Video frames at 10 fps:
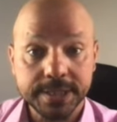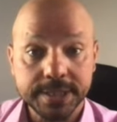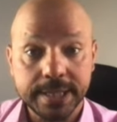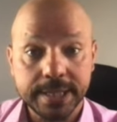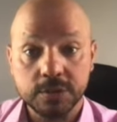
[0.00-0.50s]

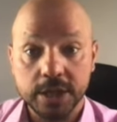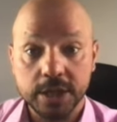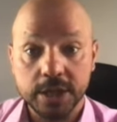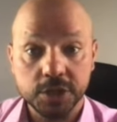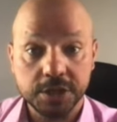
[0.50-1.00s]
Strategy
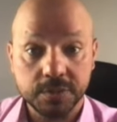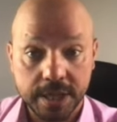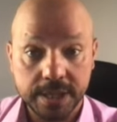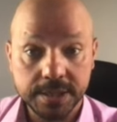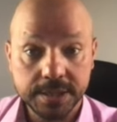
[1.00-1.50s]
for Share
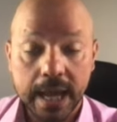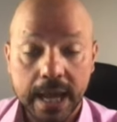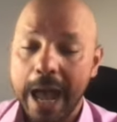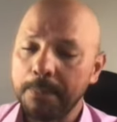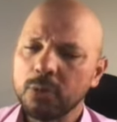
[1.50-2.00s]
Traders.
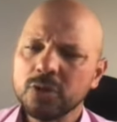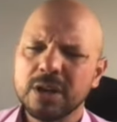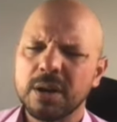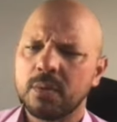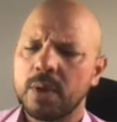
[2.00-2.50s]
I post a
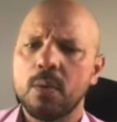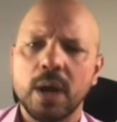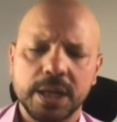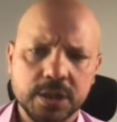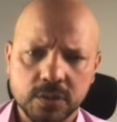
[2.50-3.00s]
lot of great
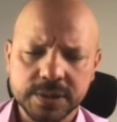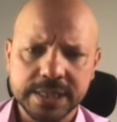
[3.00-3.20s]
quality content,